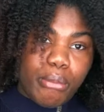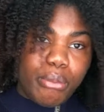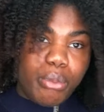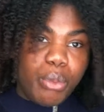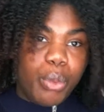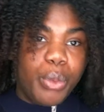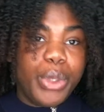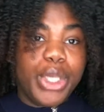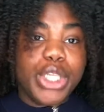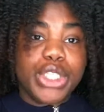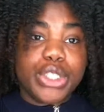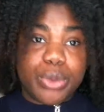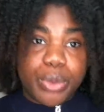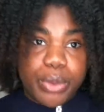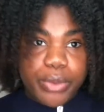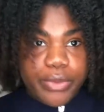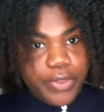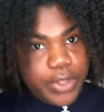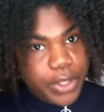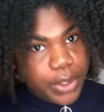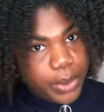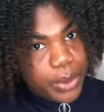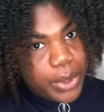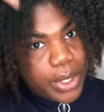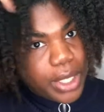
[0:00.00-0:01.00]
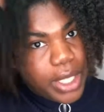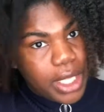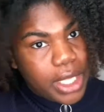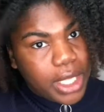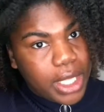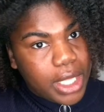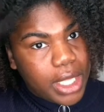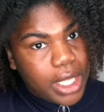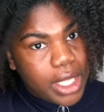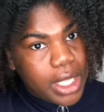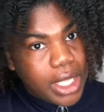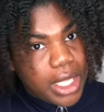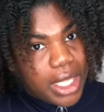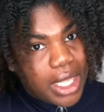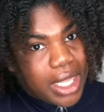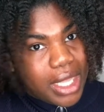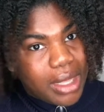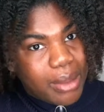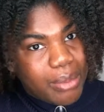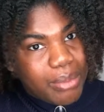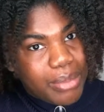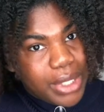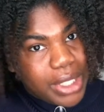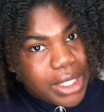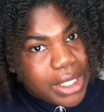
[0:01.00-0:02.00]
when we get the review.
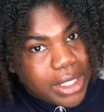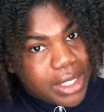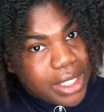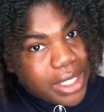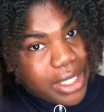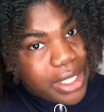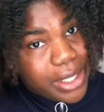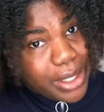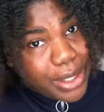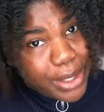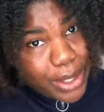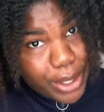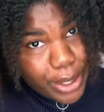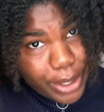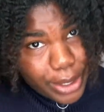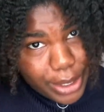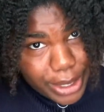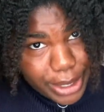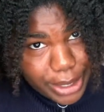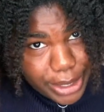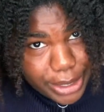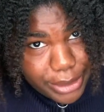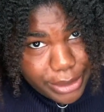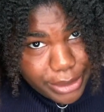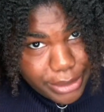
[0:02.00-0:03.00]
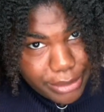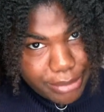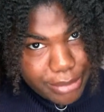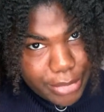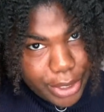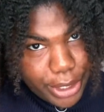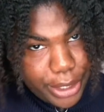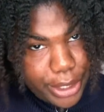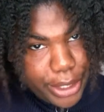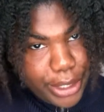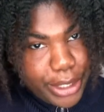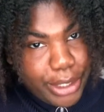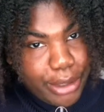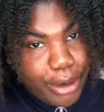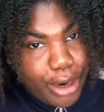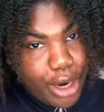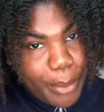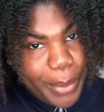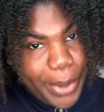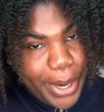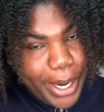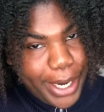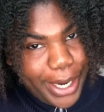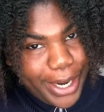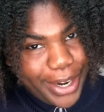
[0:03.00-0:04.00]
But here
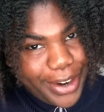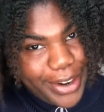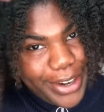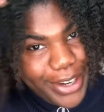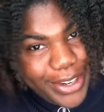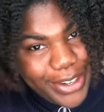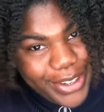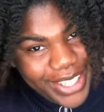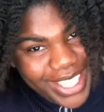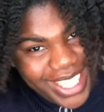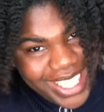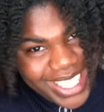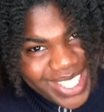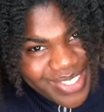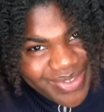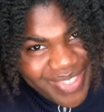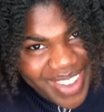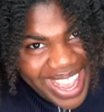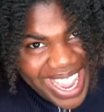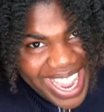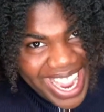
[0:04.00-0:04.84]
is my